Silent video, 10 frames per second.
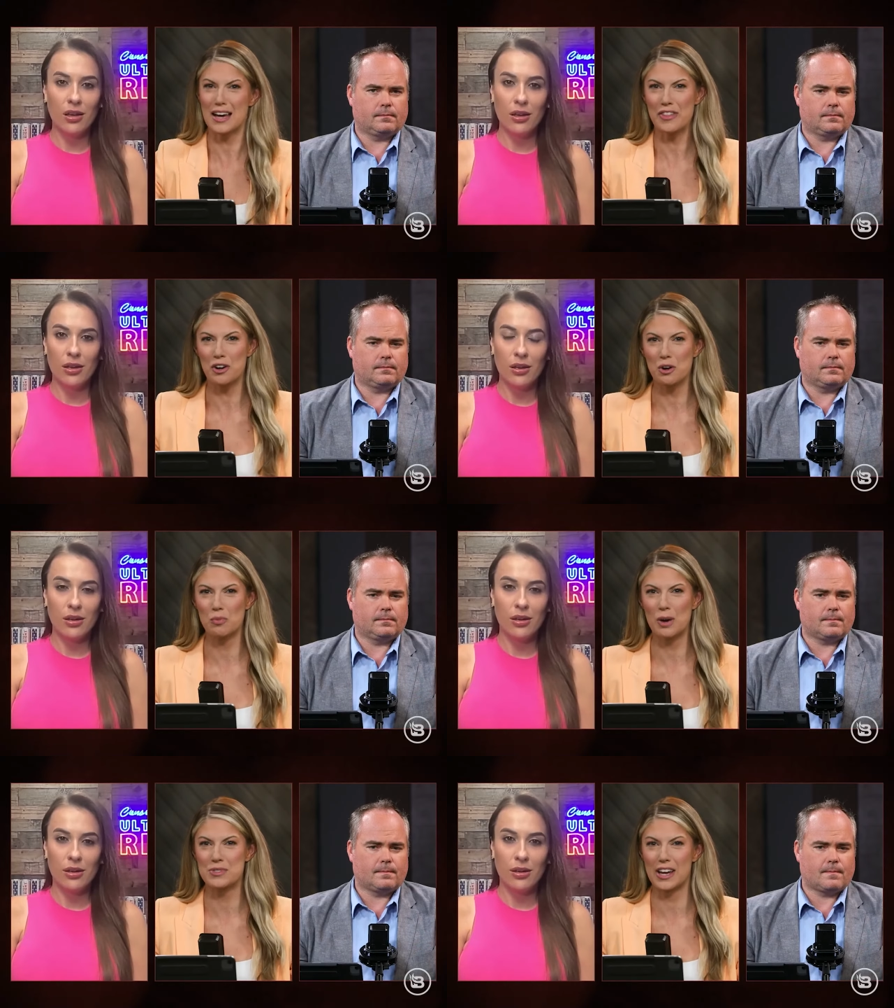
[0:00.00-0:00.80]
Speaker 1: on their own
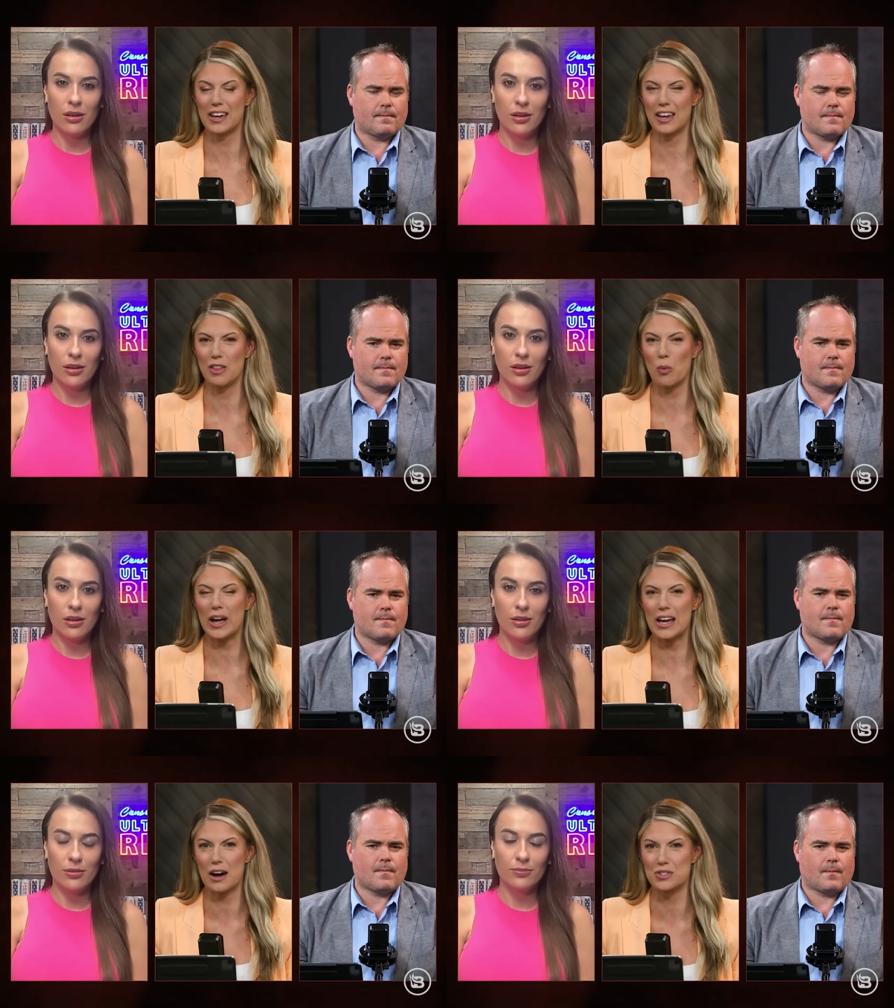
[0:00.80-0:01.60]
website, and the
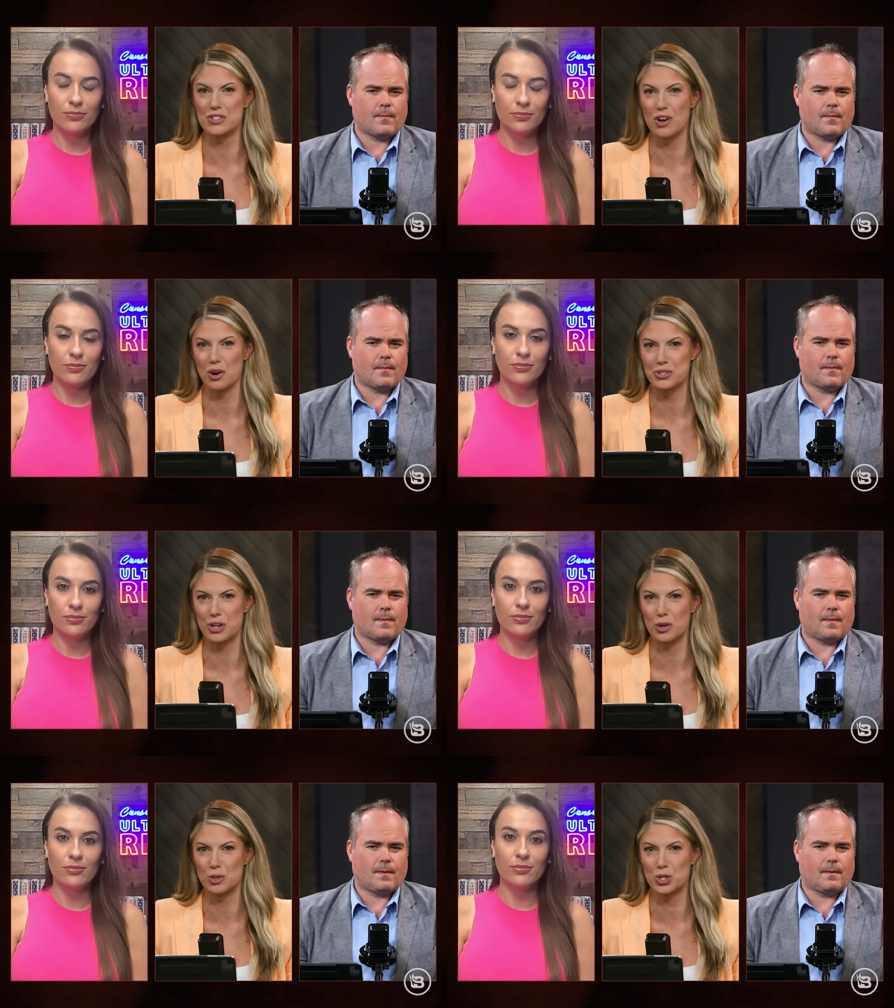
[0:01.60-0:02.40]
White House is
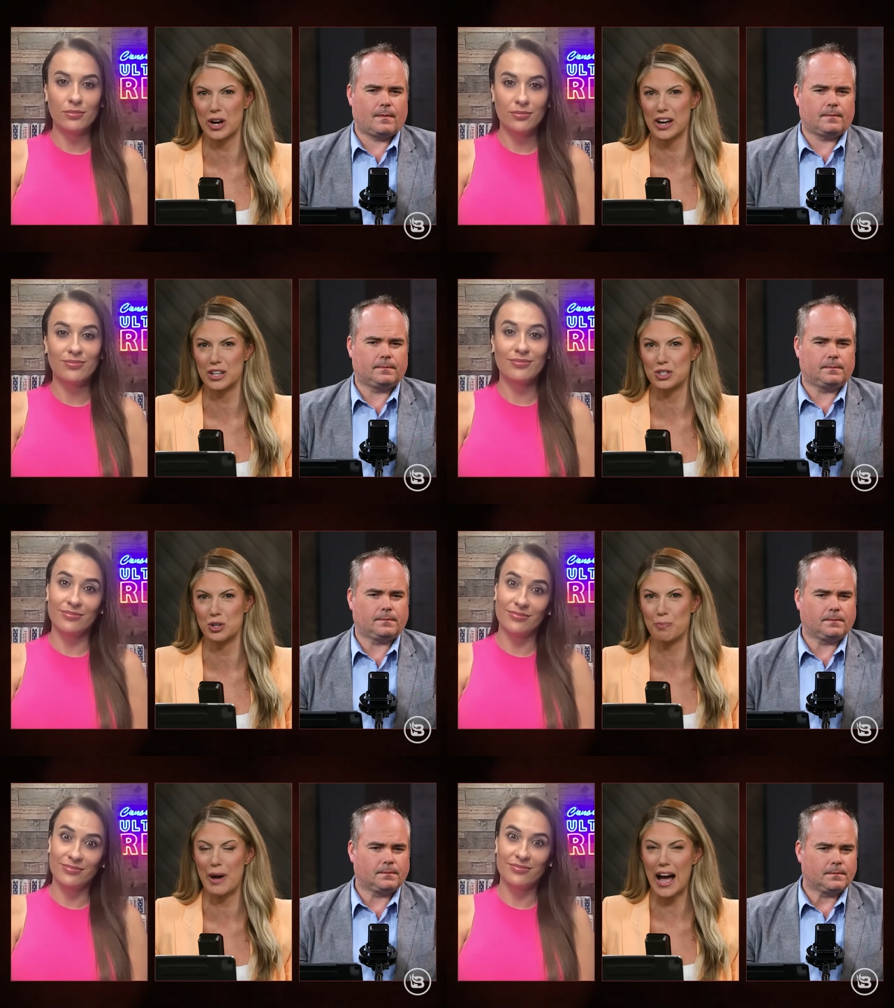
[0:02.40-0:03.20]
also trying
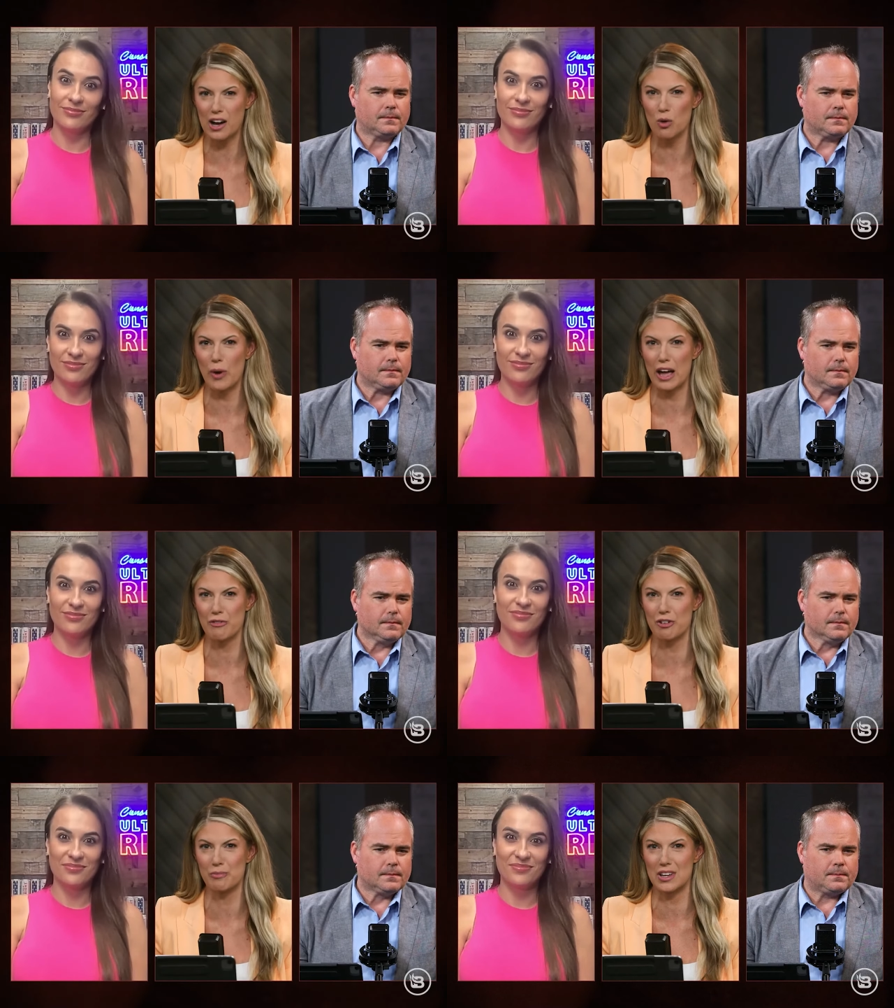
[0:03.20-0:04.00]
to back away
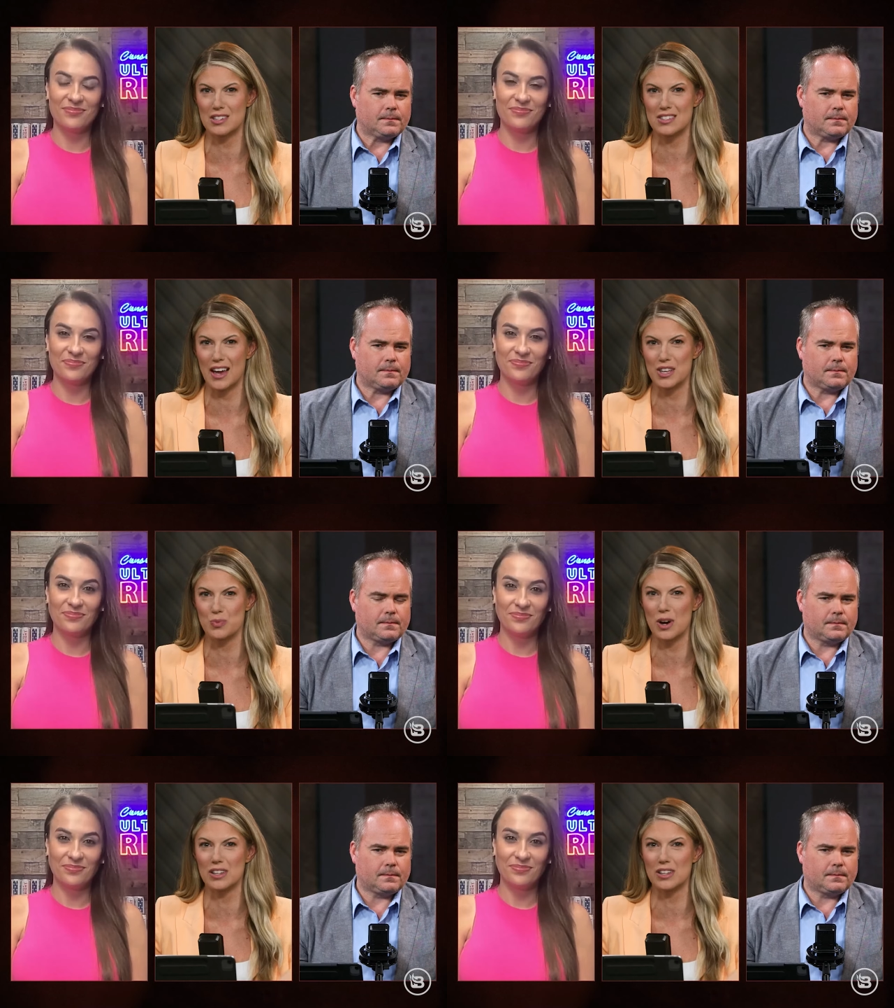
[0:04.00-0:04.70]
from this as well.